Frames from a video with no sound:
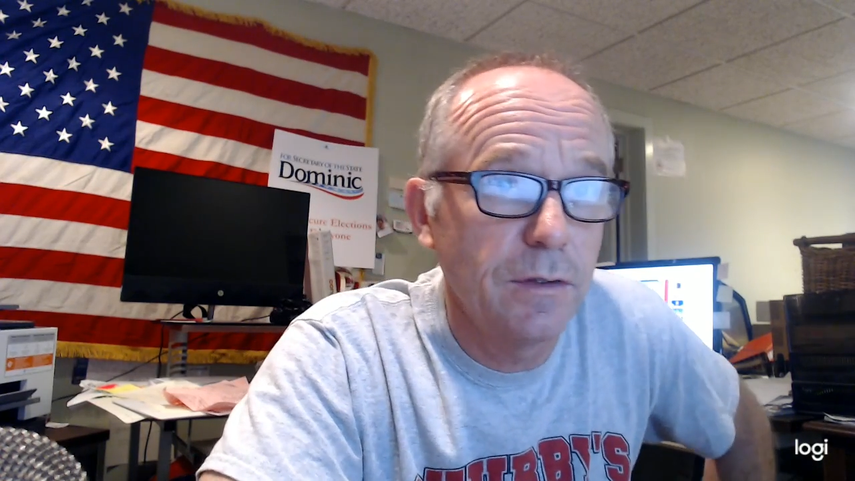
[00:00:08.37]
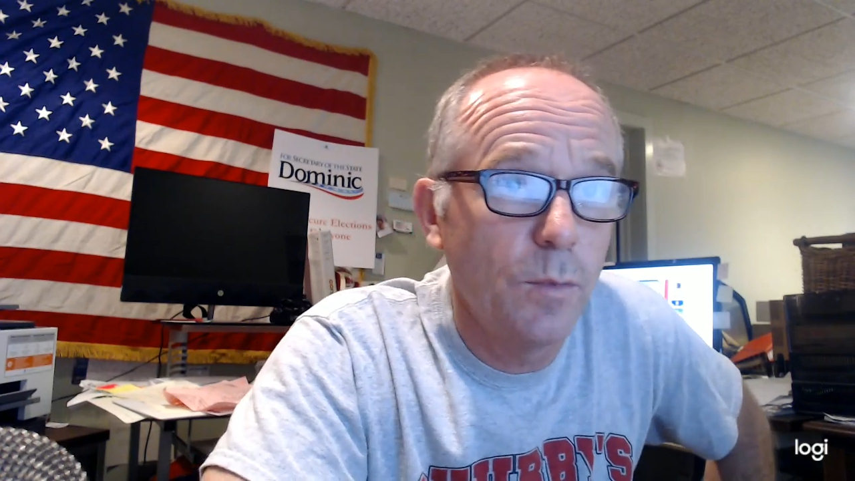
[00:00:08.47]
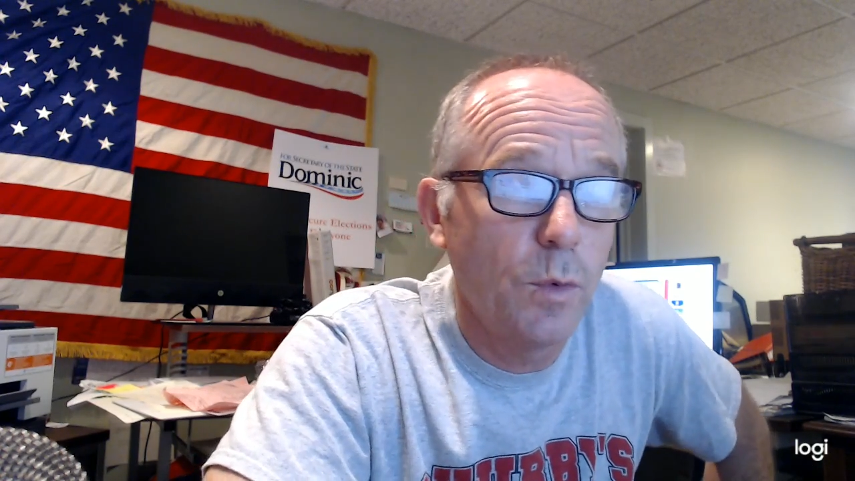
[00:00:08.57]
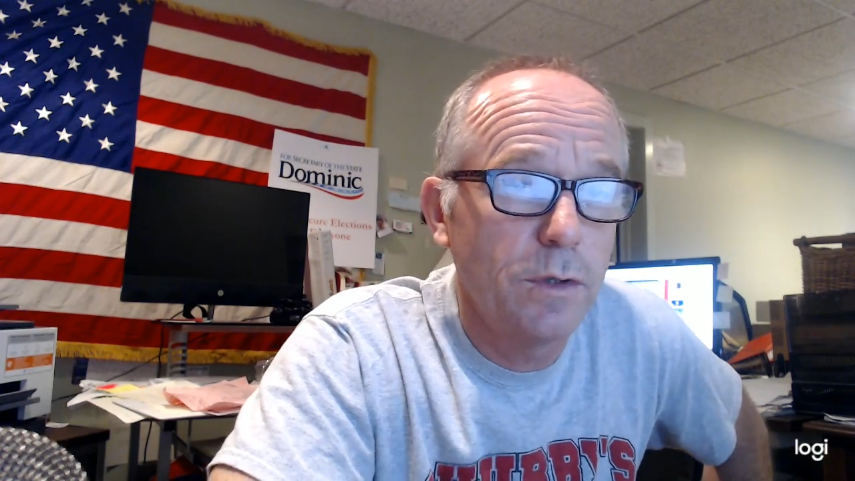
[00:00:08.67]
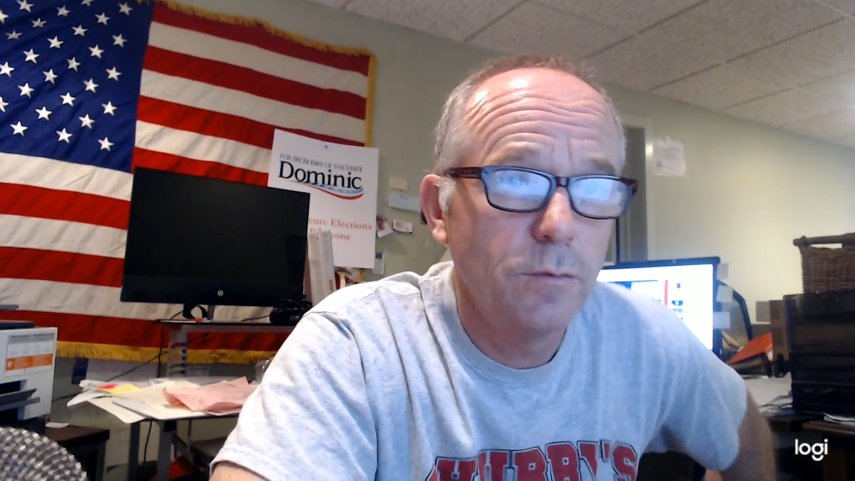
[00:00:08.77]

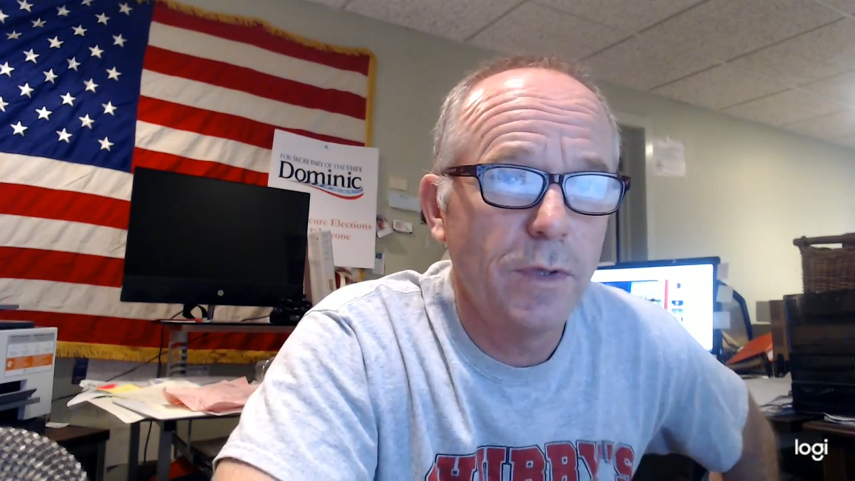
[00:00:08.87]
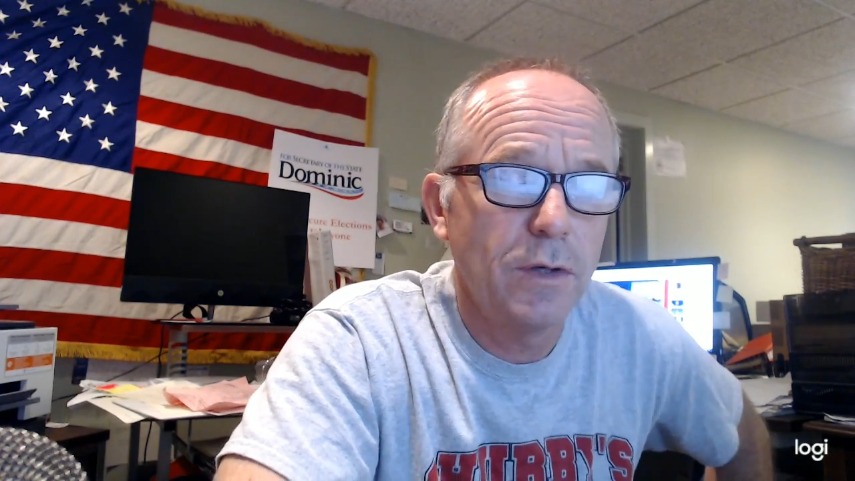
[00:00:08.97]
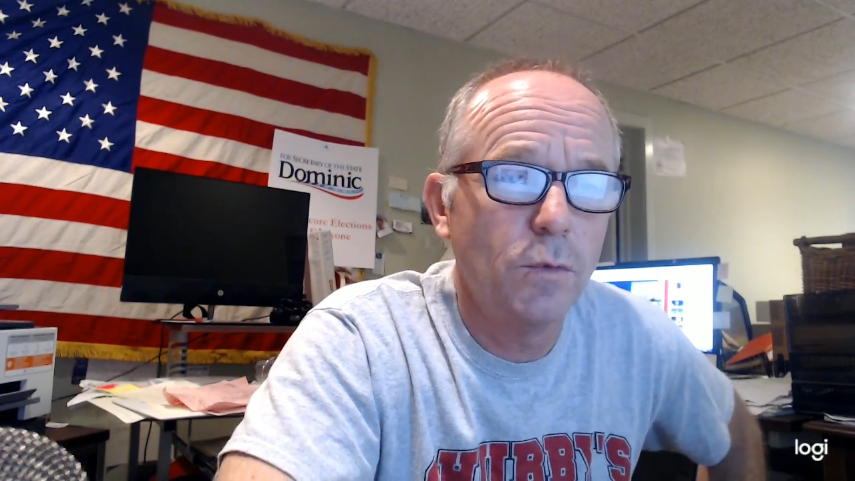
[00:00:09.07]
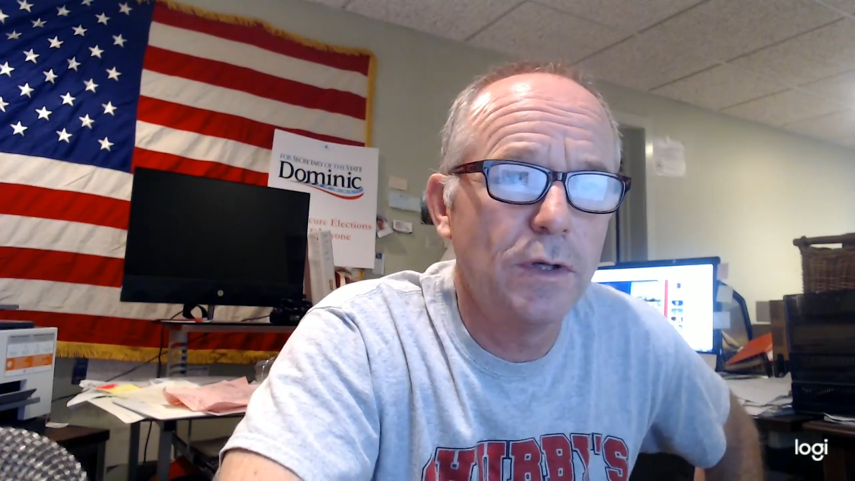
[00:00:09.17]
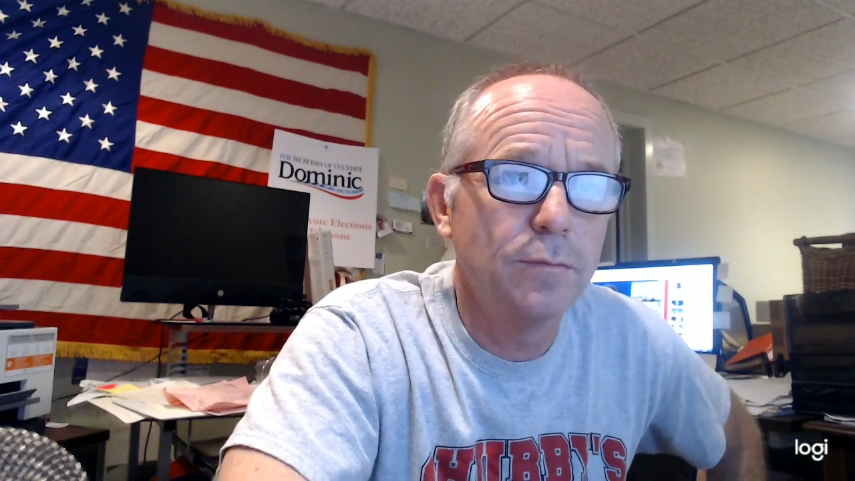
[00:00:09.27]
them one by
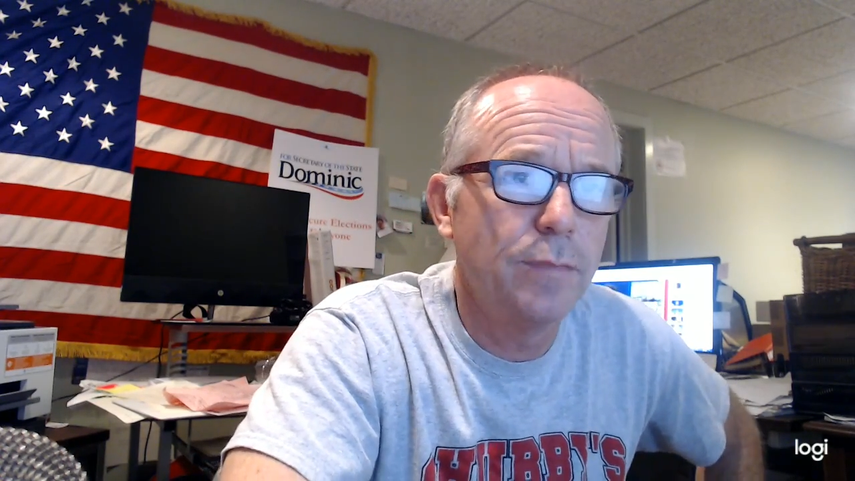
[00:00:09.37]
one.